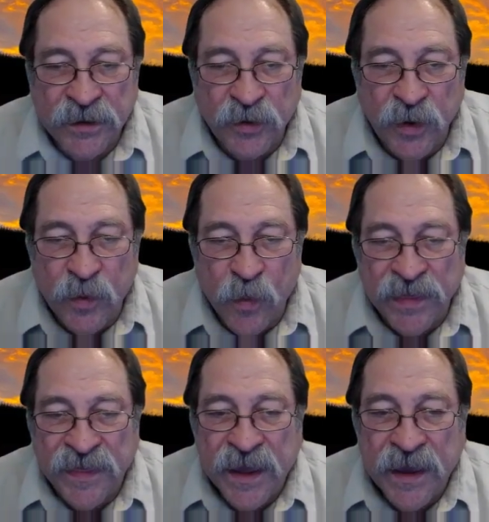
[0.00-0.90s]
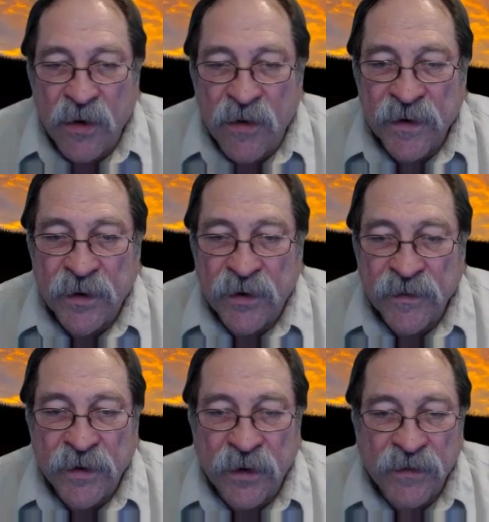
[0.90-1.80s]
doing one thing over and
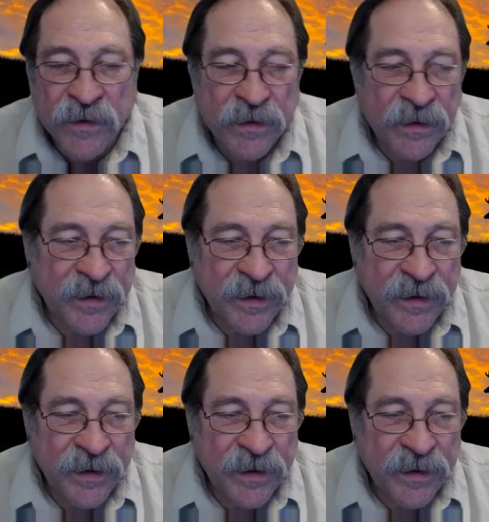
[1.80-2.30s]
over and over.